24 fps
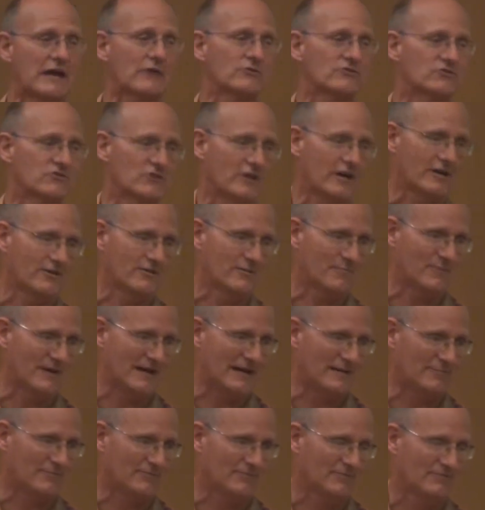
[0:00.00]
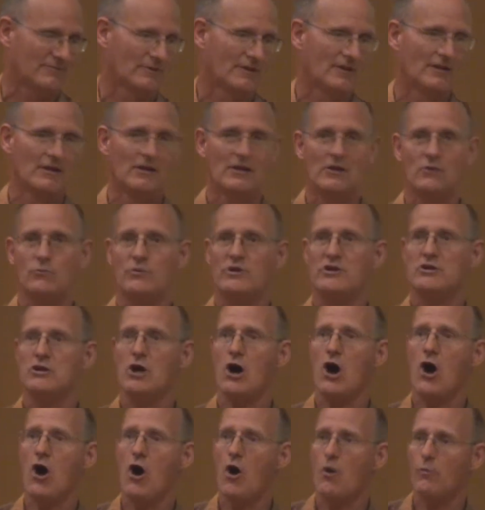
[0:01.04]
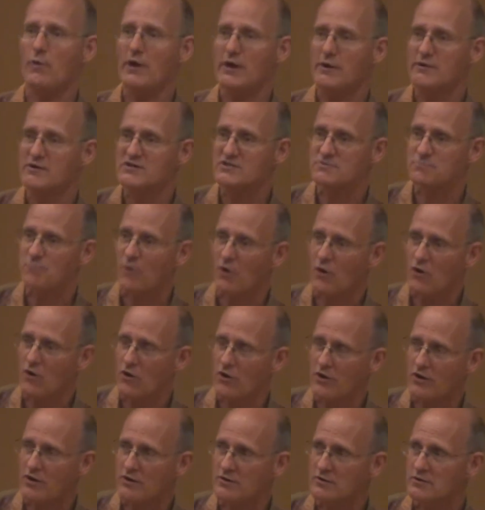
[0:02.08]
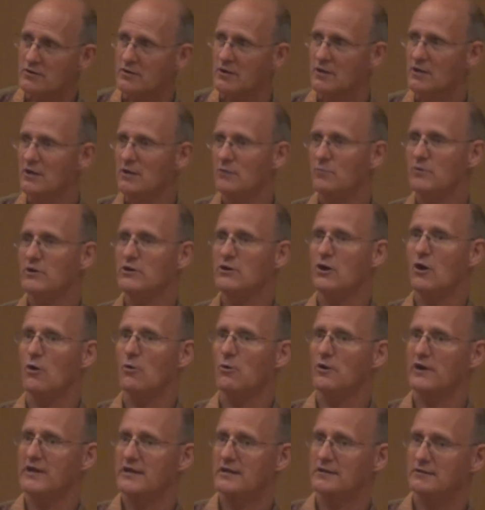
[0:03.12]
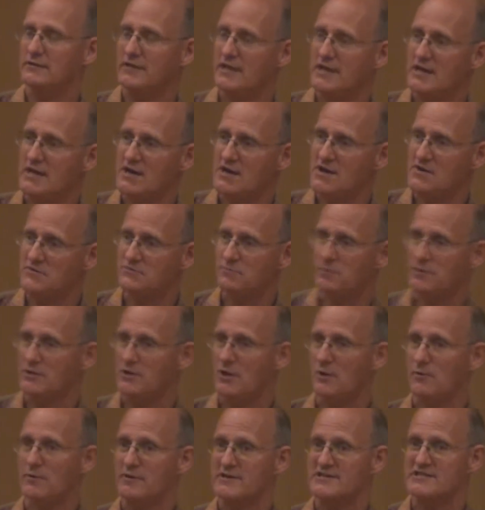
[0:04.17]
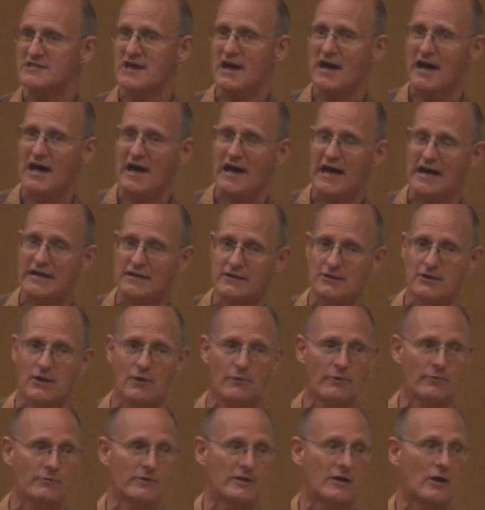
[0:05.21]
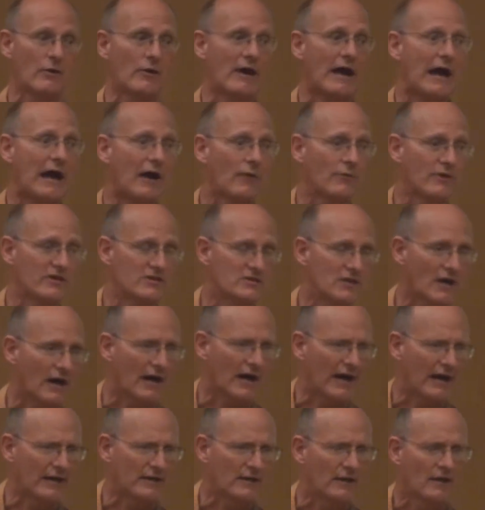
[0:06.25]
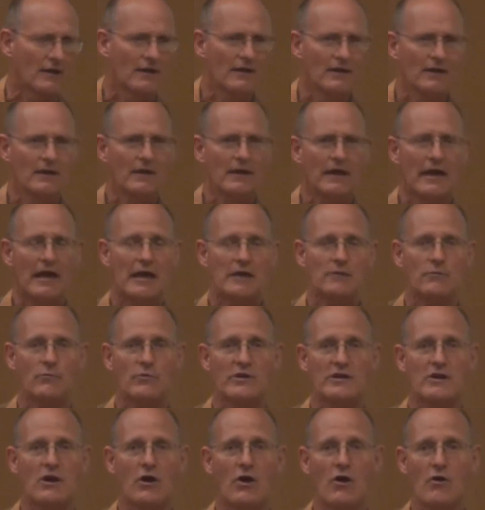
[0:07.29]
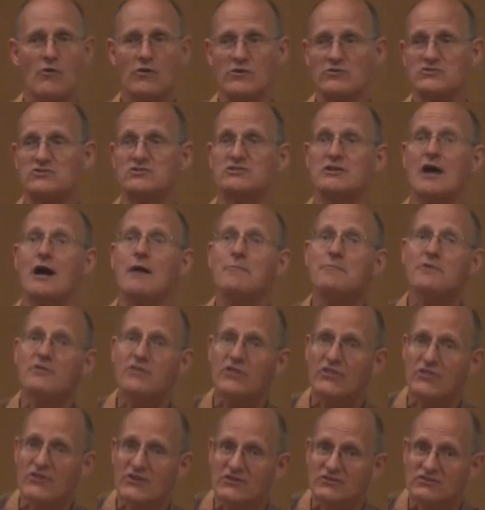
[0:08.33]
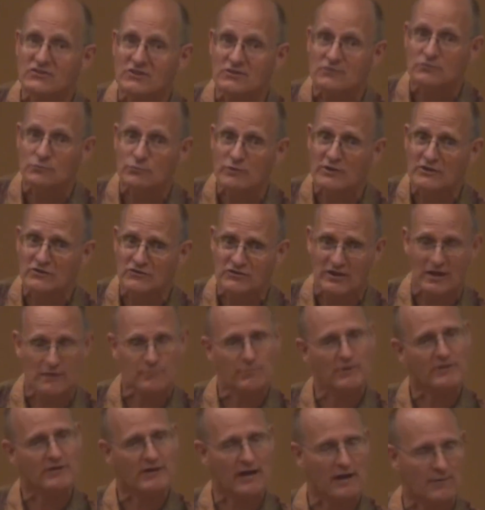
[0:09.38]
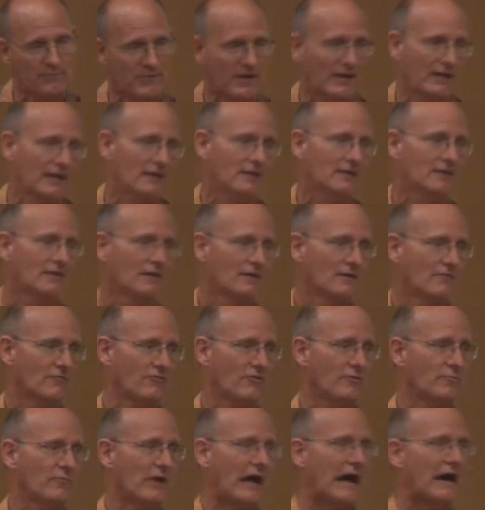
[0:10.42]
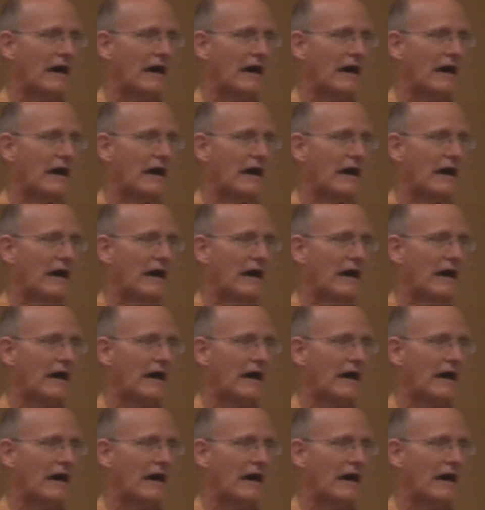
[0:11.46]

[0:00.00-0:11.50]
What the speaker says: outside of the Bible. We know where he was born. We know where he lived. We know where he died. We know how he died. And we know some of the things he said, but not many, from